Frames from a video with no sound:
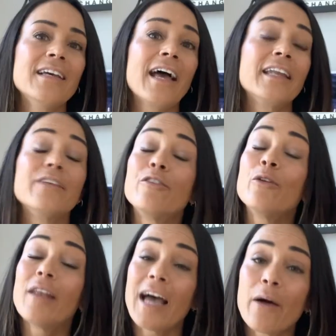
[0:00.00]
And if you
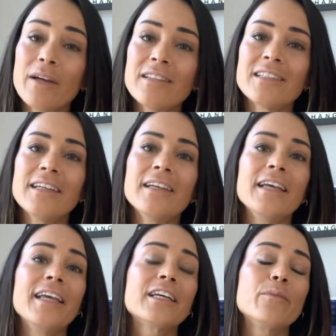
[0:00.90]
allow it,
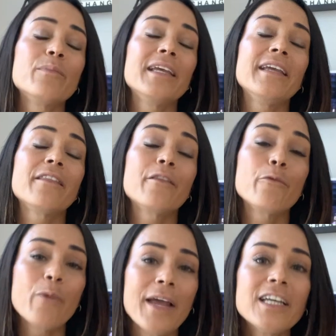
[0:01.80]
it can be the
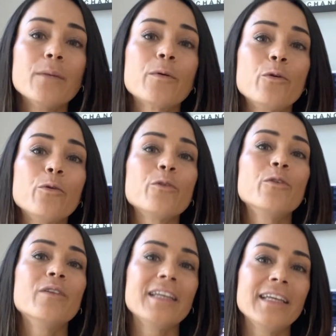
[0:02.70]
wake-up call
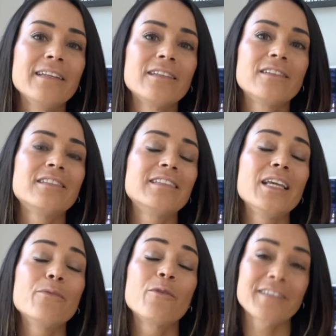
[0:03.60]
you need to
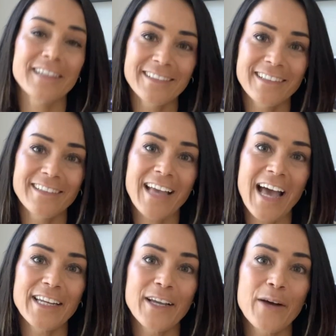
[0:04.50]
see what isn't
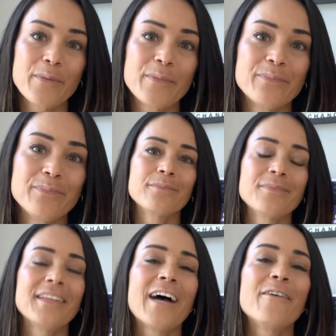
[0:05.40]
adding up.
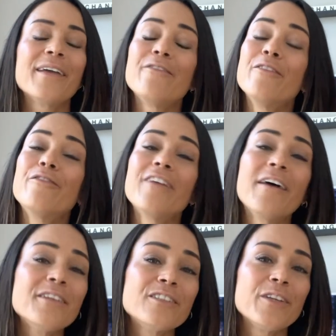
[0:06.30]
Now, if you
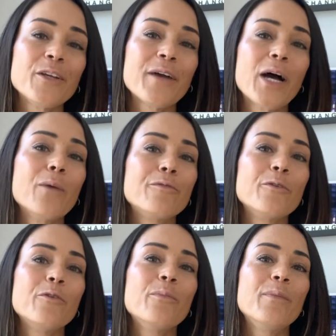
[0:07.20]
found this video
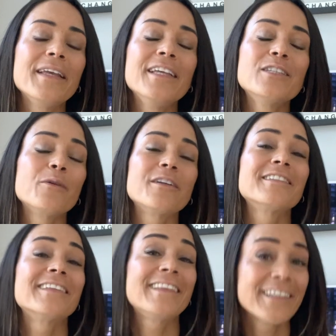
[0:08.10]
helpful, please watch
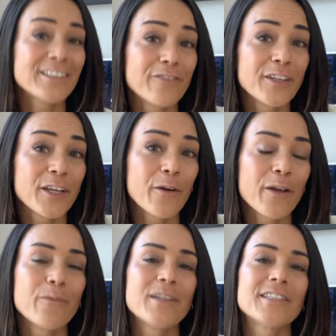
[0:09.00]
this video
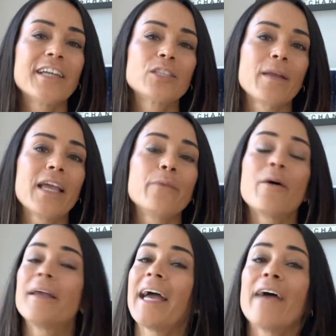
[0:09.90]
in which I explain
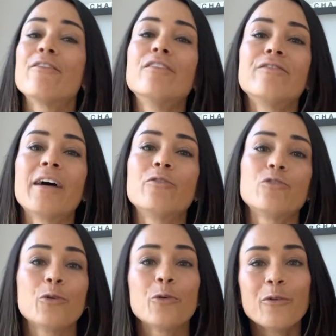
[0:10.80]
why you haven't
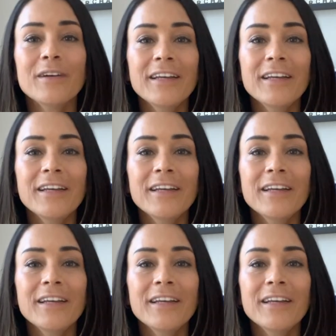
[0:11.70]
found your